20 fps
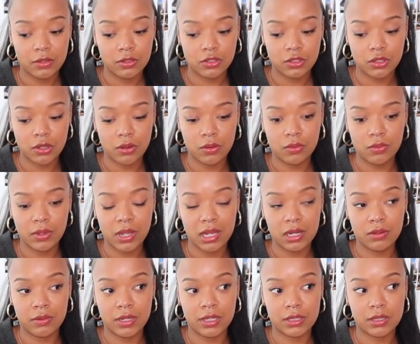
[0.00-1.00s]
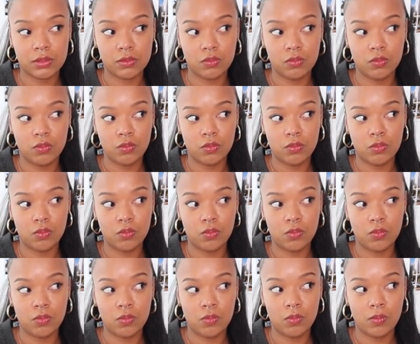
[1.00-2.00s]
So anyways,
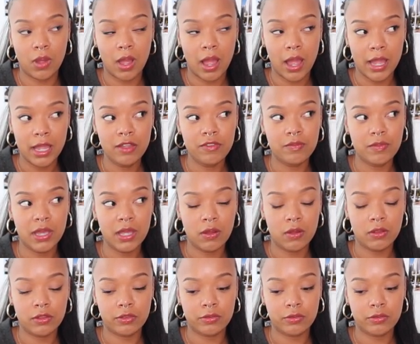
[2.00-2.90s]
I have met all